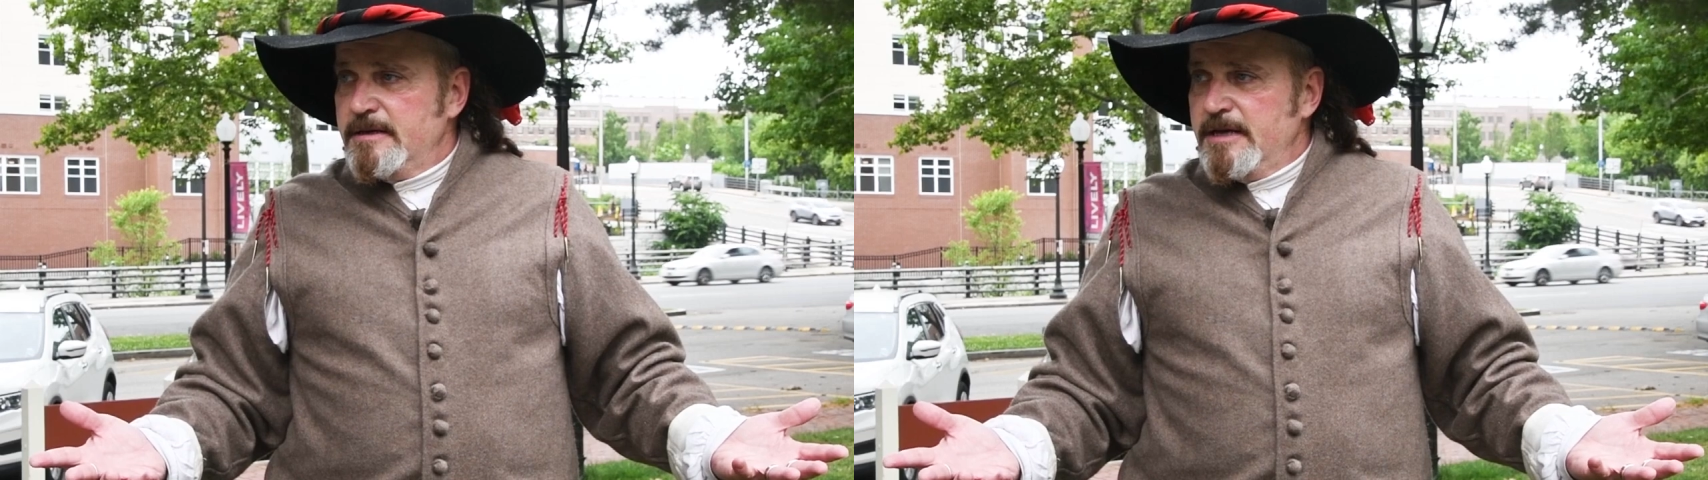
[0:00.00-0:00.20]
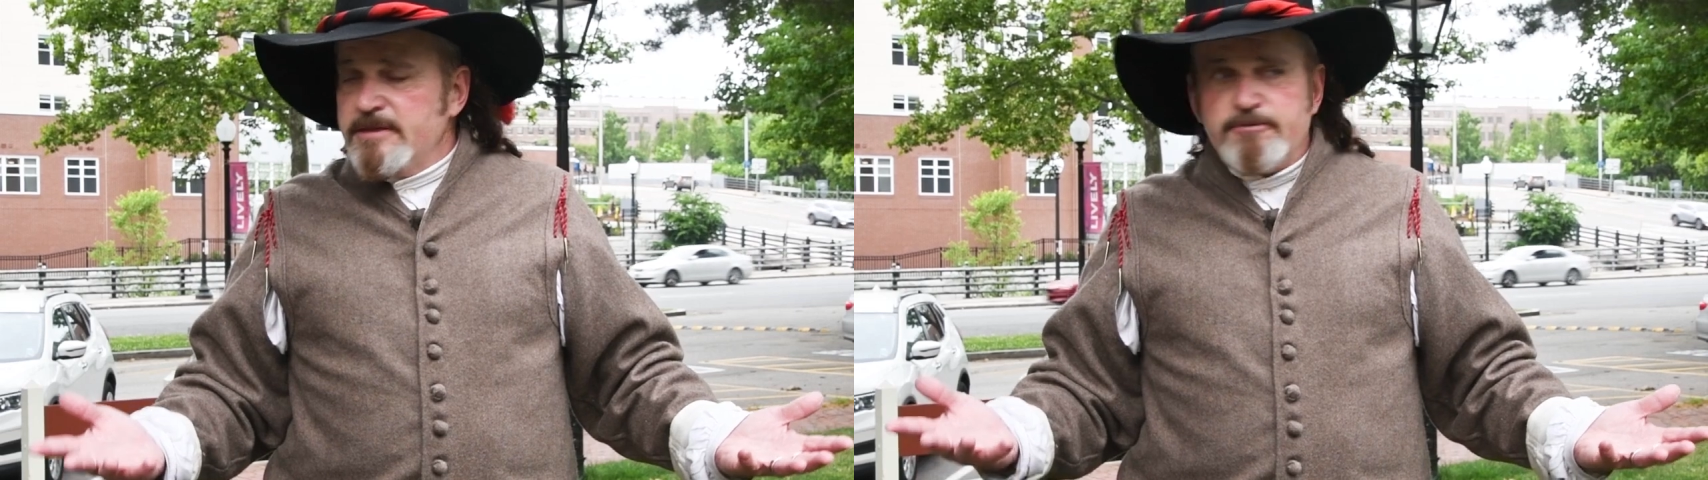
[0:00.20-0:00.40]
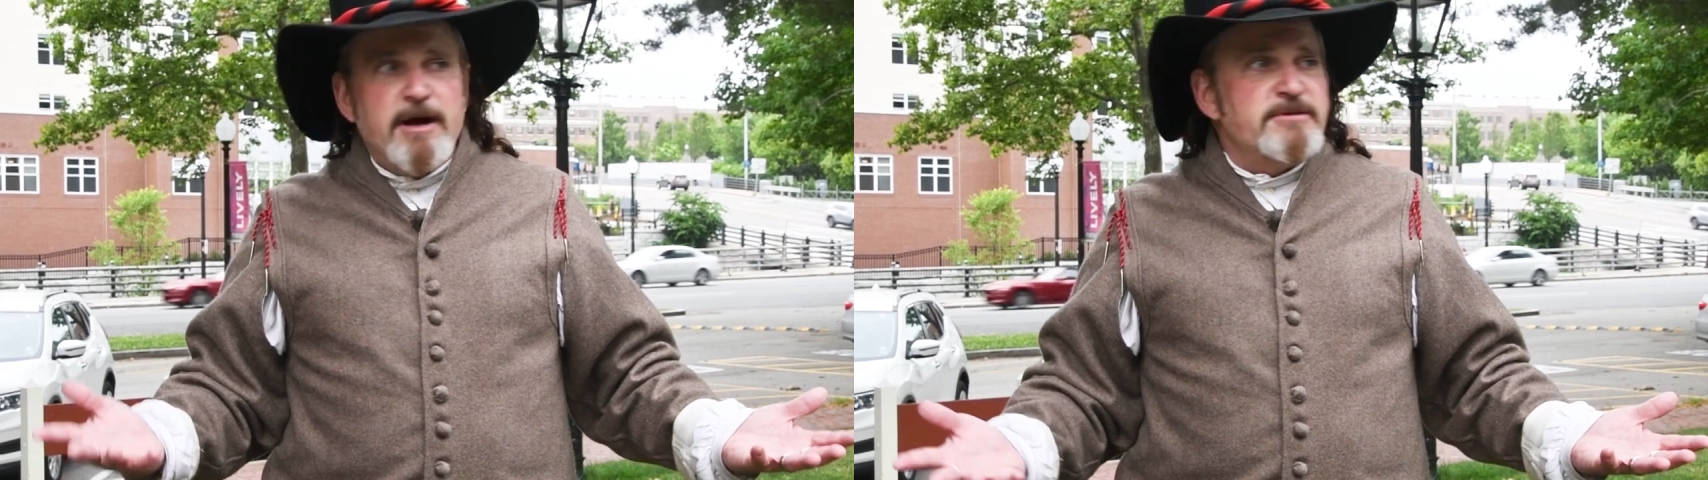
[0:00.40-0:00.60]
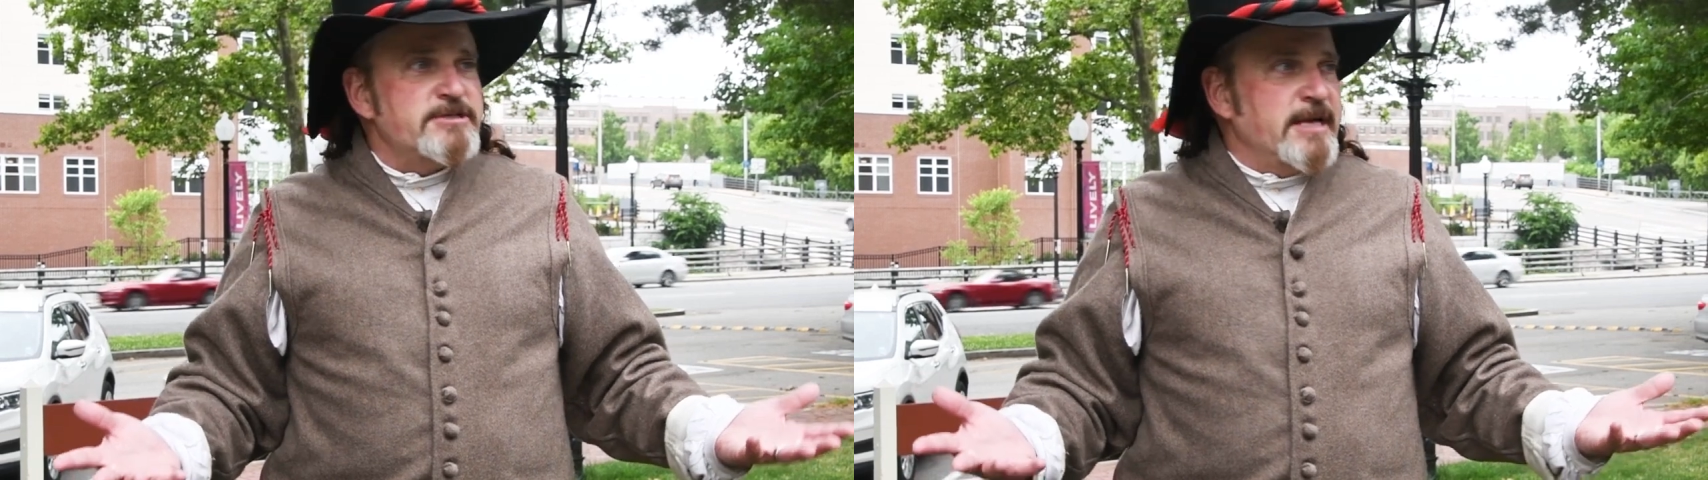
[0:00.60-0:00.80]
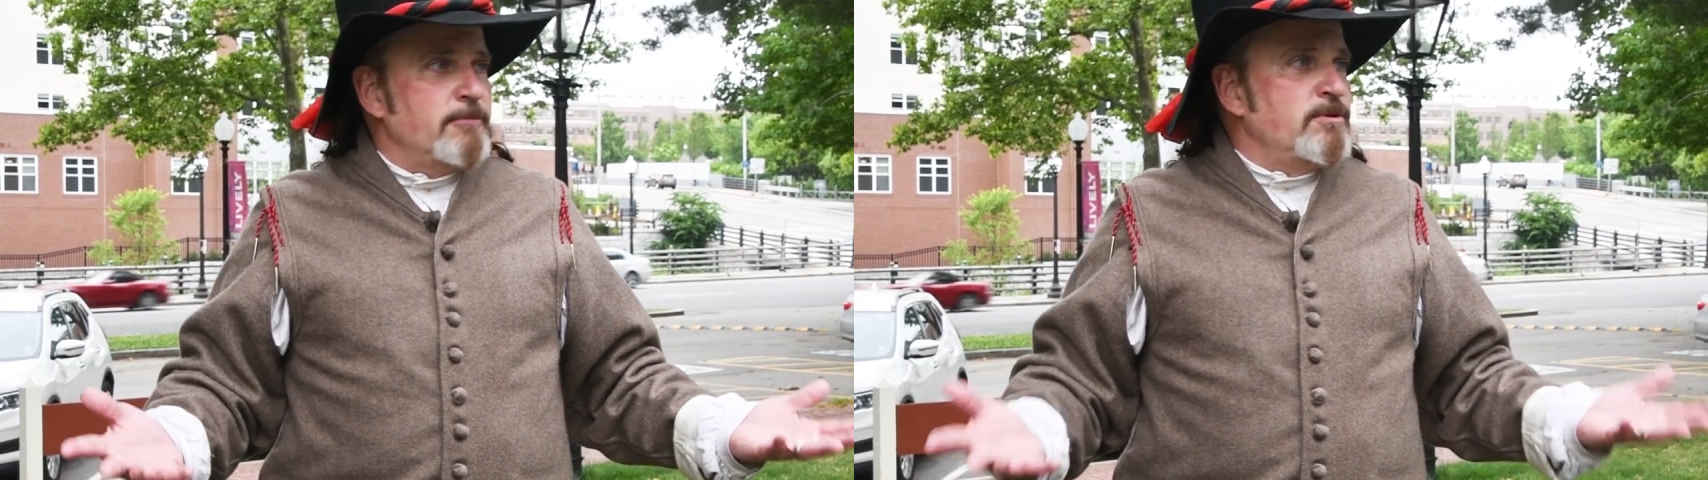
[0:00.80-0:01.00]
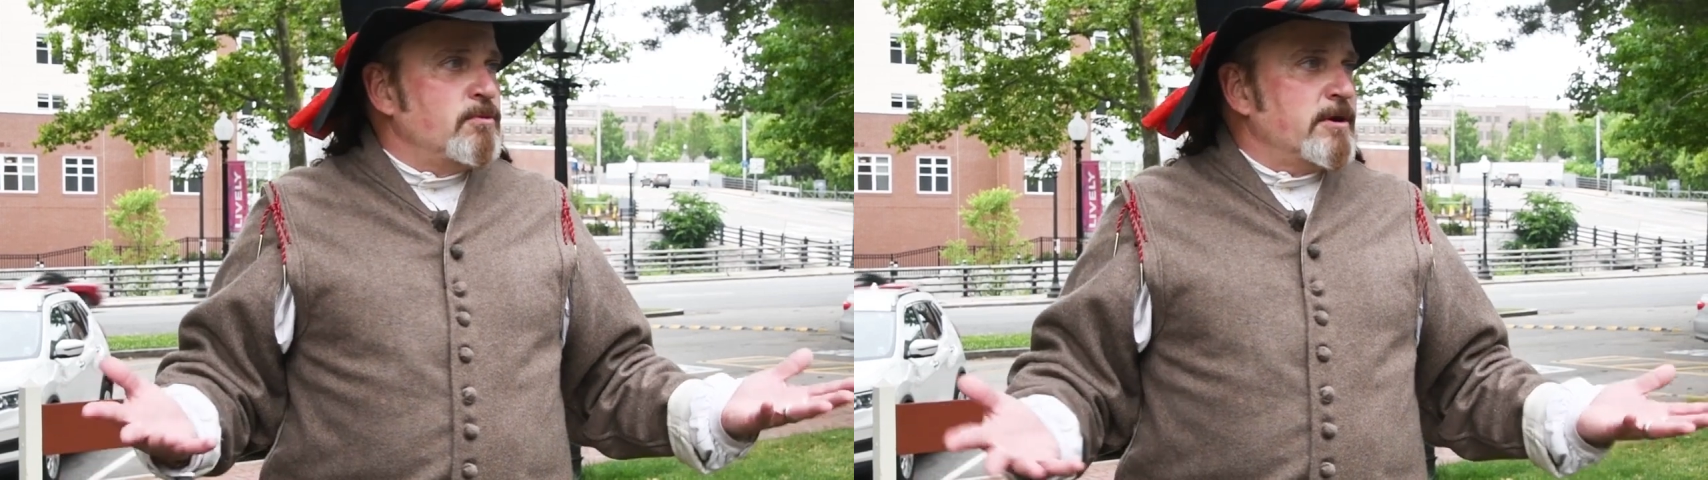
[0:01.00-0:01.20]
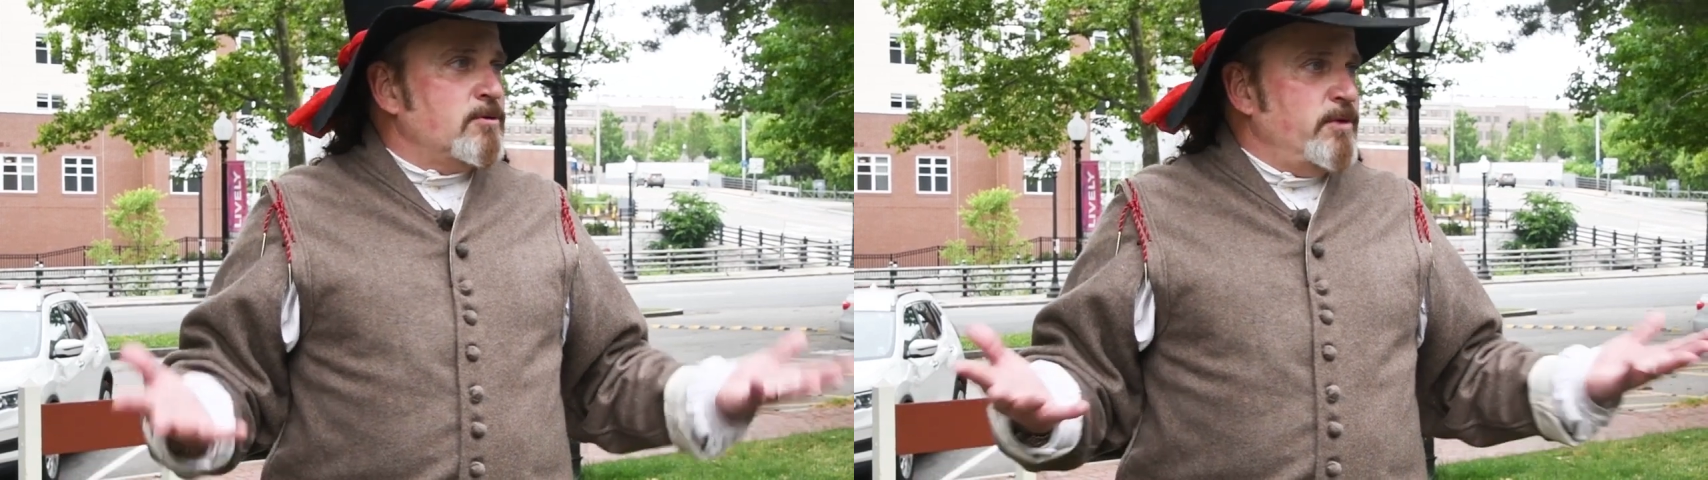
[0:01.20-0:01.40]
And the promise that I would work